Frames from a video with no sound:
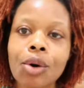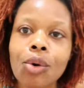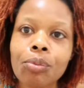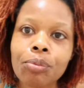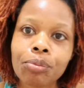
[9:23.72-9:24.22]

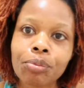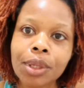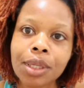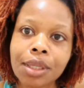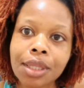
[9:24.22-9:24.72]
hope
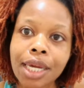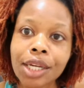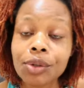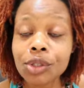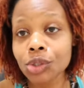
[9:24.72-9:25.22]
that
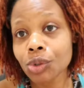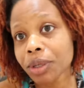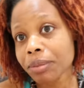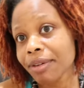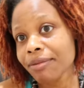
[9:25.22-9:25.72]
you
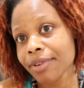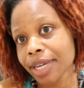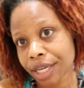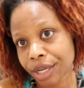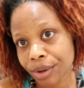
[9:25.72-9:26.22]
enjoyed my
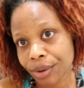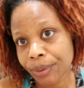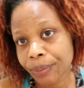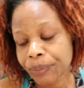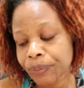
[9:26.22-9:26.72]

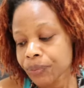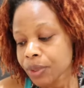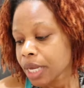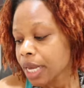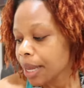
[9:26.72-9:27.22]
video
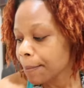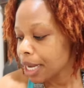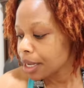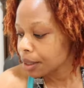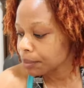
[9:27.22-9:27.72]
and
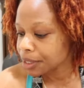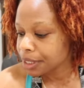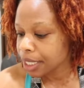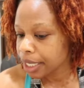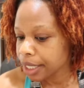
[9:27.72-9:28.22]
my
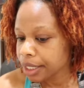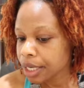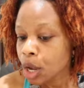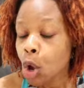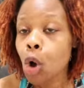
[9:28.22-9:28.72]
update.
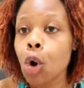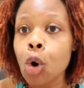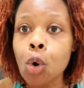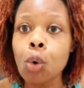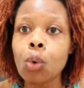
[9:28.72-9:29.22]

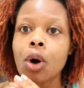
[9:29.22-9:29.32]
Oh,